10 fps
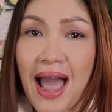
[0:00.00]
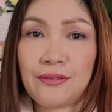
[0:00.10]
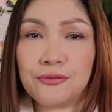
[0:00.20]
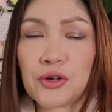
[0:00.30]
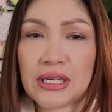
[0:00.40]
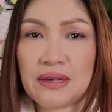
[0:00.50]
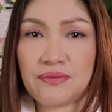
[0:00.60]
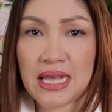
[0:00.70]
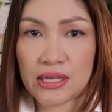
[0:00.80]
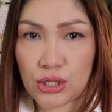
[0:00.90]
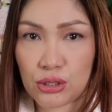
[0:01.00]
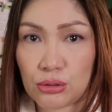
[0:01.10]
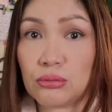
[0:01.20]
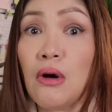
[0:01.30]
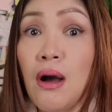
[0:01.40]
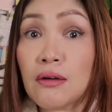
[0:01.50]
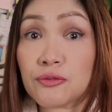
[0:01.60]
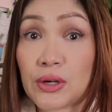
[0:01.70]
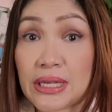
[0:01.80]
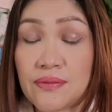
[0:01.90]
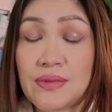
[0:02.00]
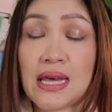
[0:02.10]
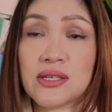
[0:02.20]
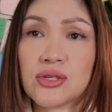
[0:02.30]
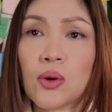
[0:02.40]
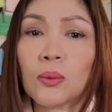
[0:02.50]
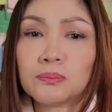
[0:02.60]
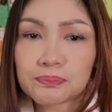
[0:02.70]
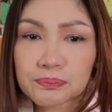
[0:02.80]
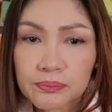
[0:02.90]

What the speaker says: unforgiveness to forgiveness. So